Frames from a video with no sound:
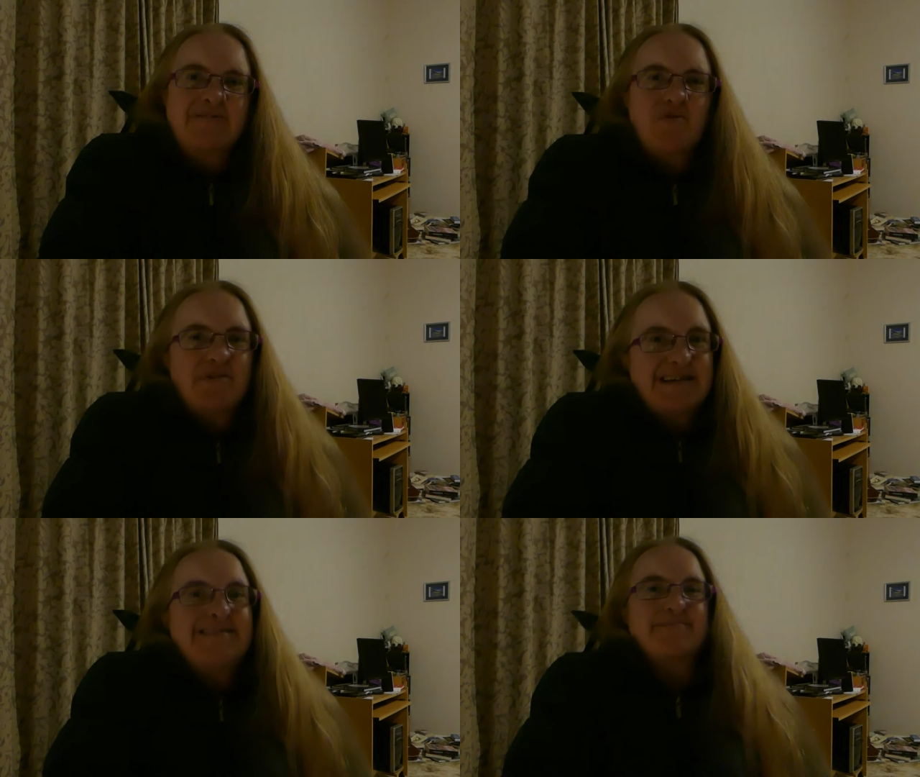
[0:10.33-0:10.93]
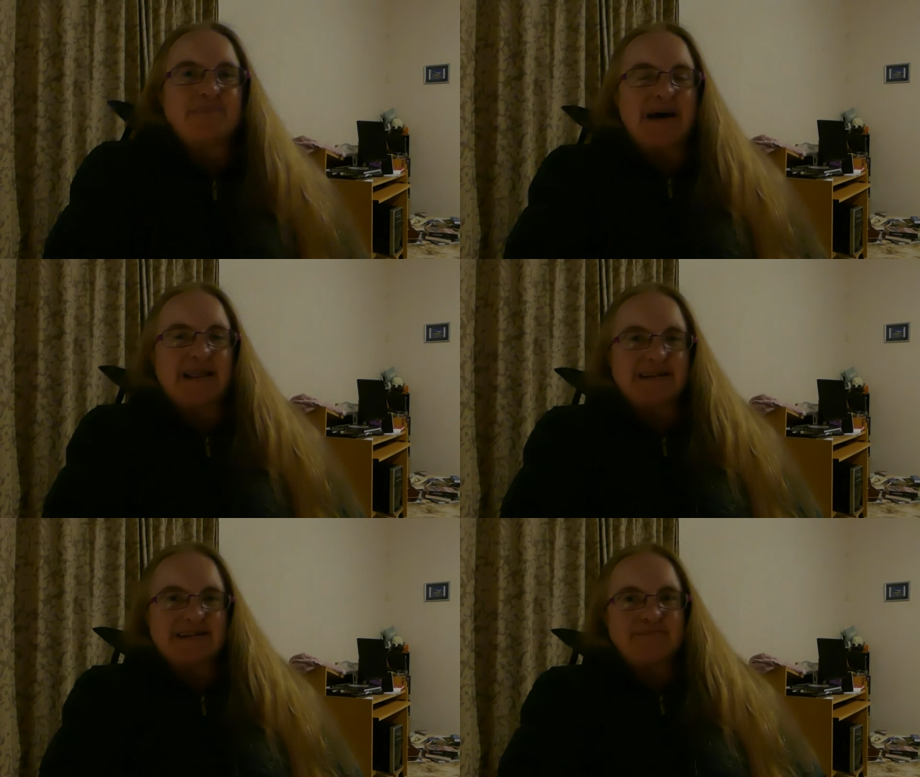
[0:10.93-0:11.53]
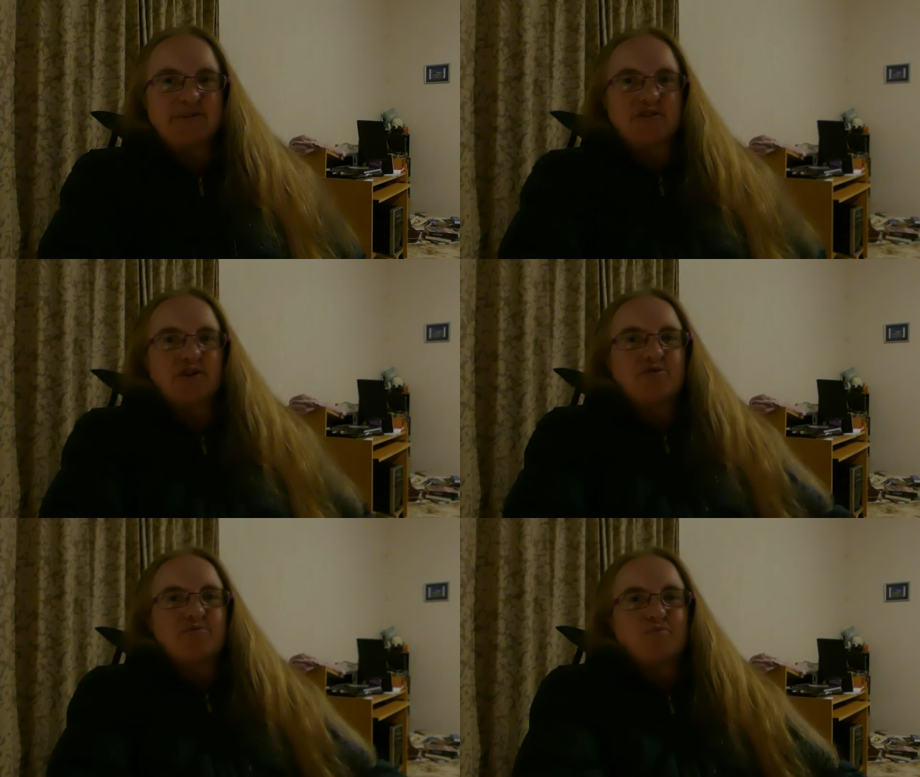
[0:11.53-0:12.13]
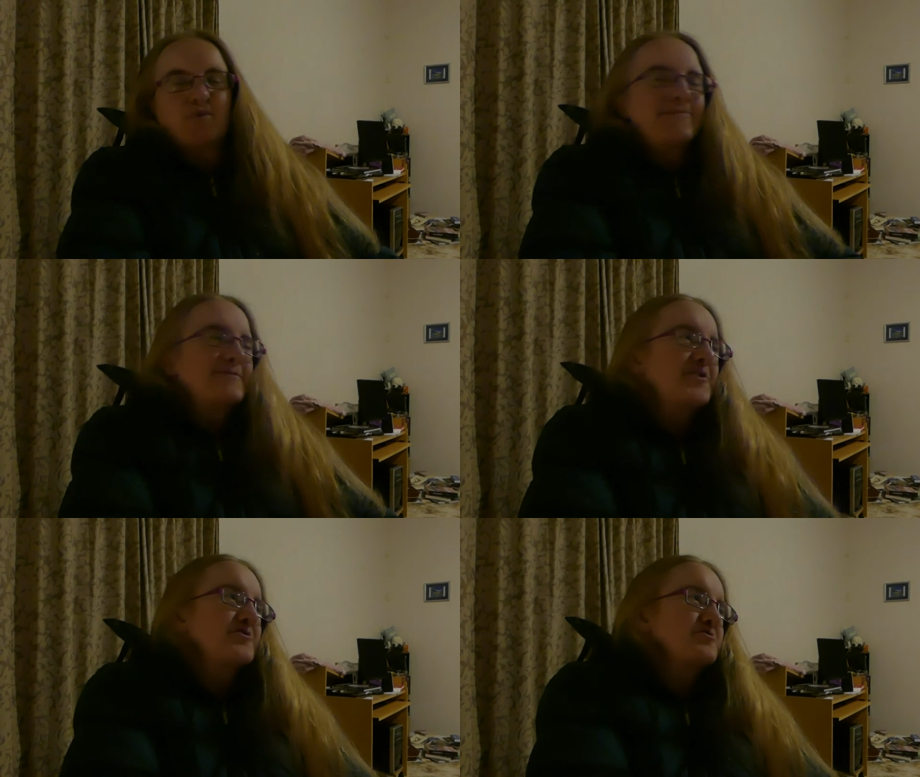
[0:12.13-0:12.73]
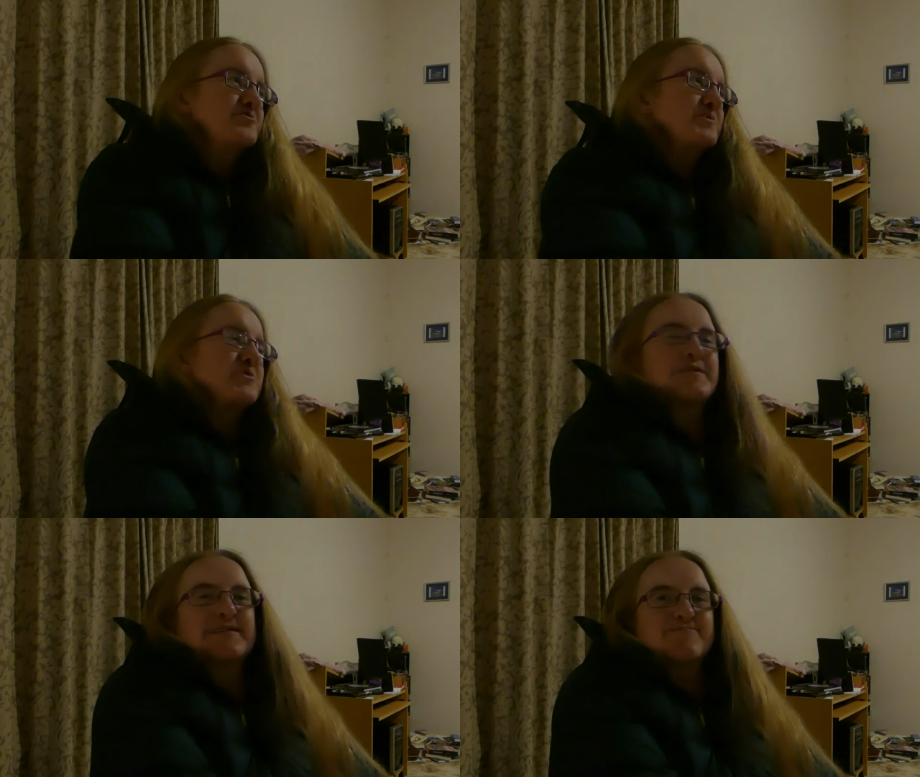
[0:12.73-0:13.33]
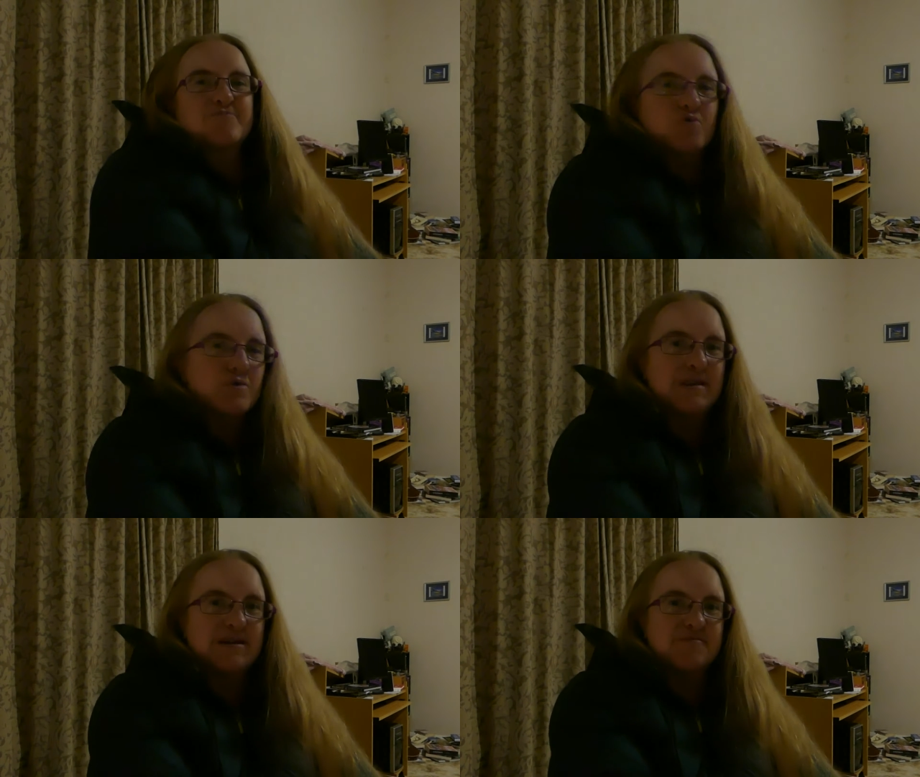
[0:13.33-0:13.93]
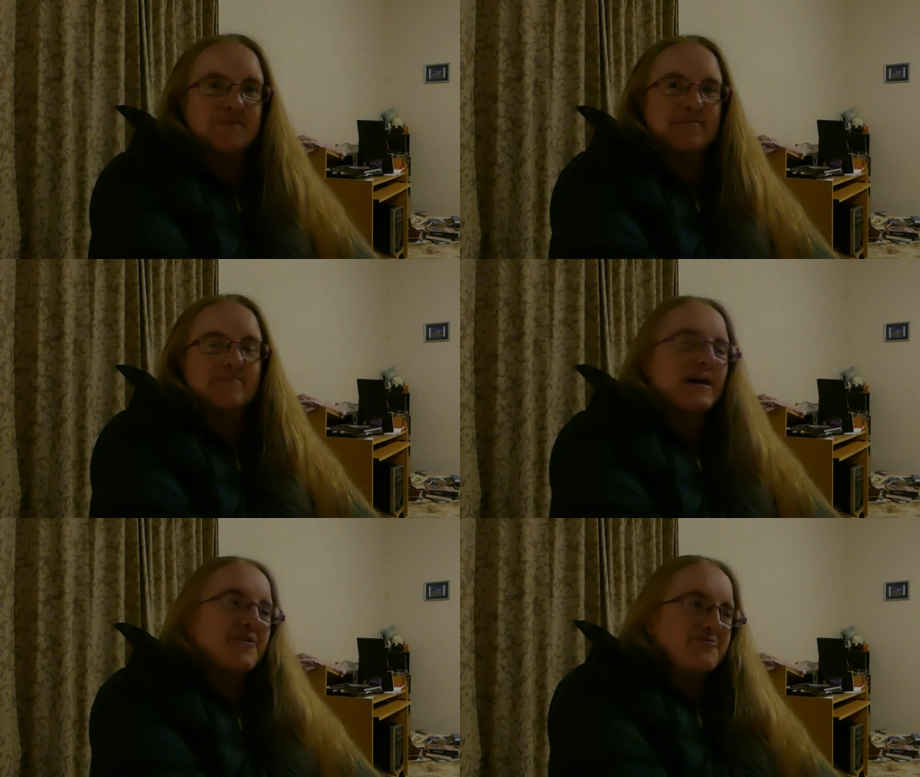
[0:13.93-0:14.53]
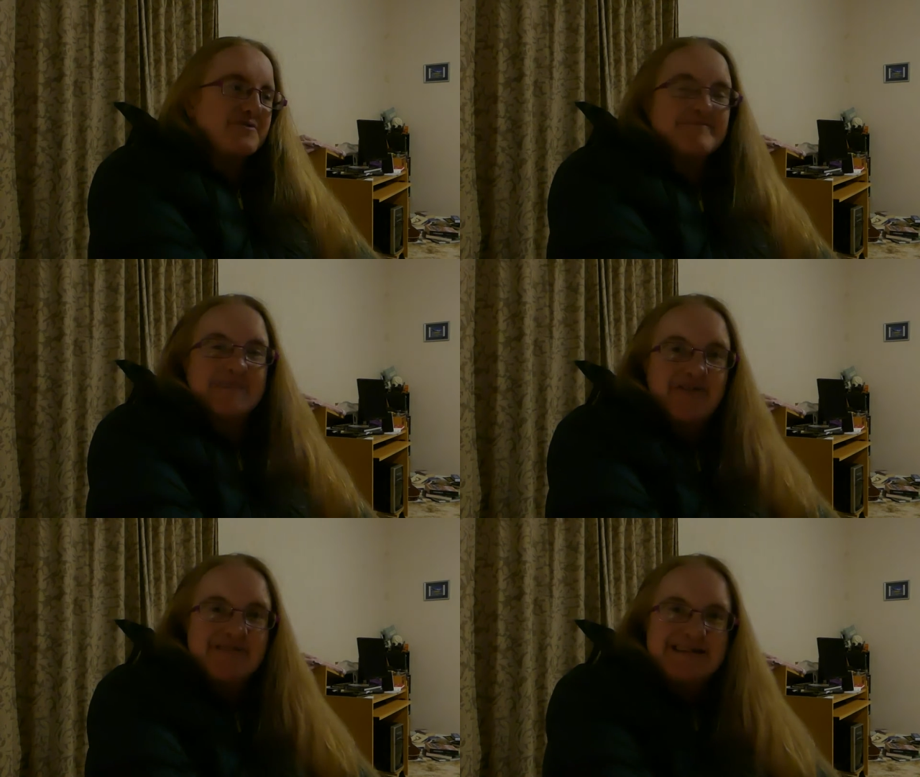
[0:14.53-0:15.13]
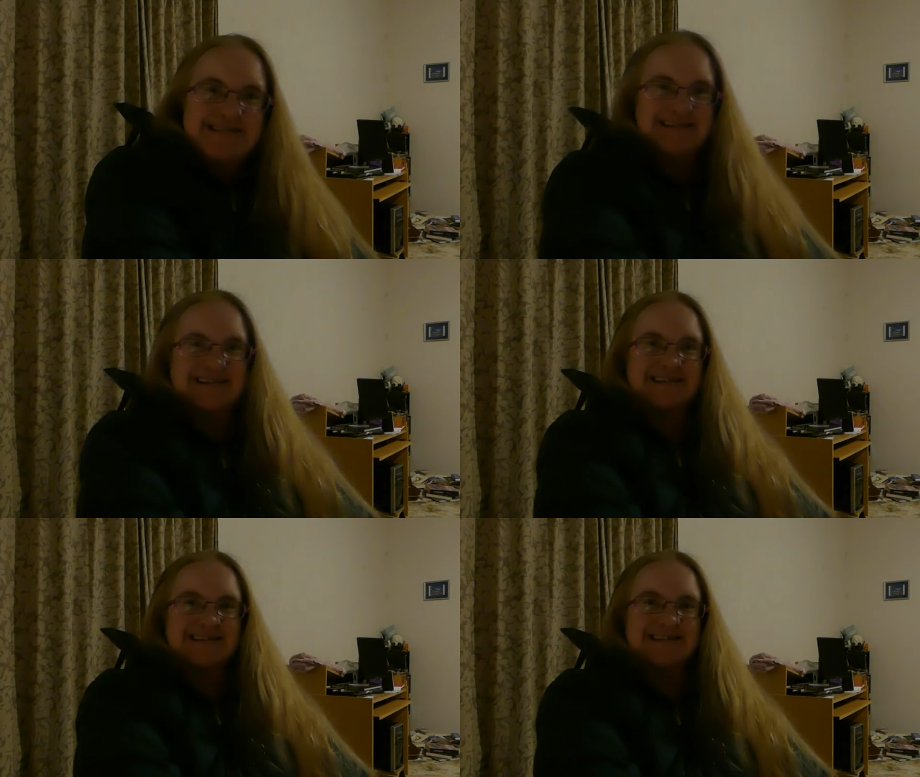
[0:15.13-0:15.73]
For this pilot episode, what I'm going to do is just talk a little bit about Mercury,